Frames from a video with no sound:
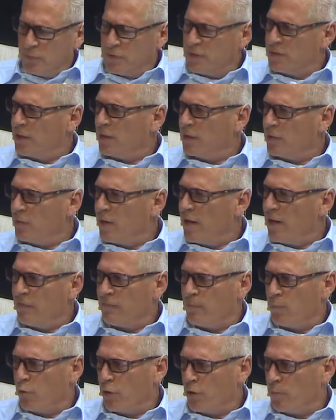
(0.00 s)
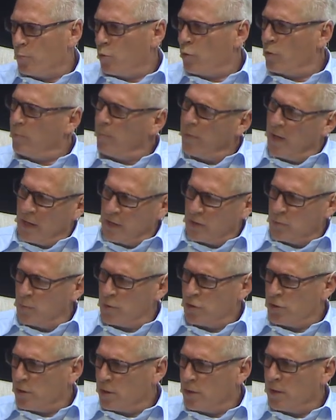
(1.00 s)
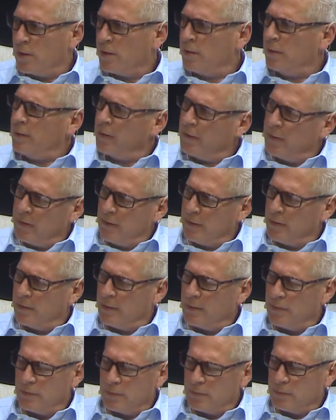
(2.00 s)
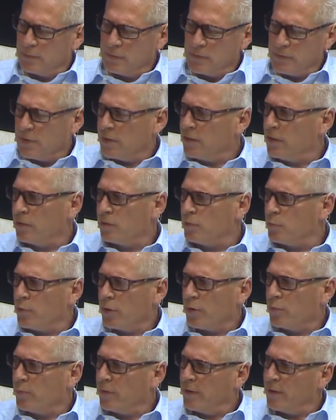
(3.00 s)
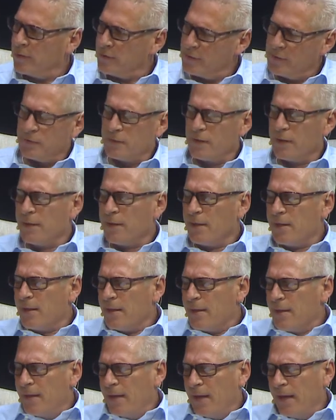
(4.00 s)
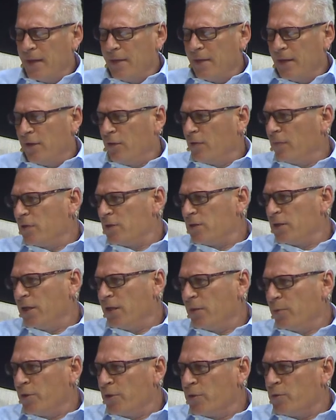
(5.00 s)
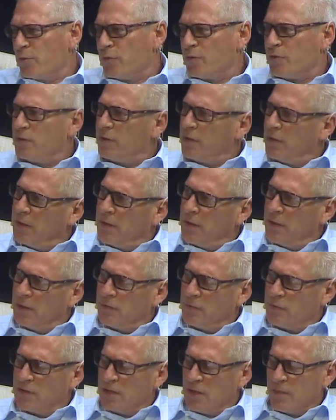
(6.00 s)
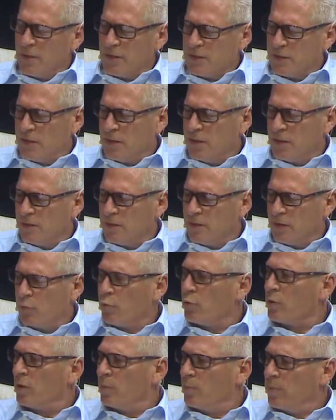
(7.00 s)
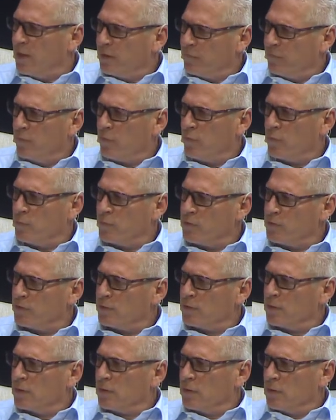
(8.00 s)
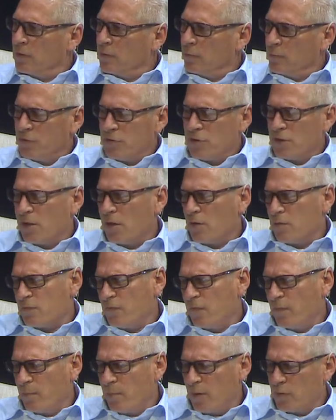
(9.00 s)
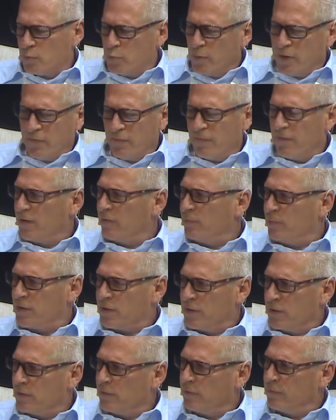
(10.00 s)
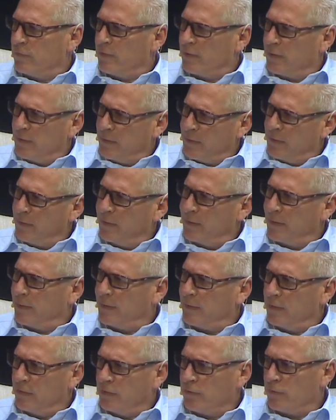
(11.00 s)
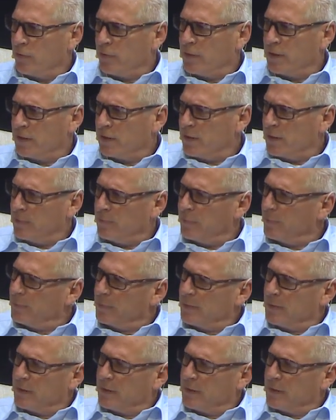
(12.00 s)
we start to have more and more banks which are starting to work with us. And then obviously we use, to some extent, the Google platforms, which accounts for about 25% of our overall income.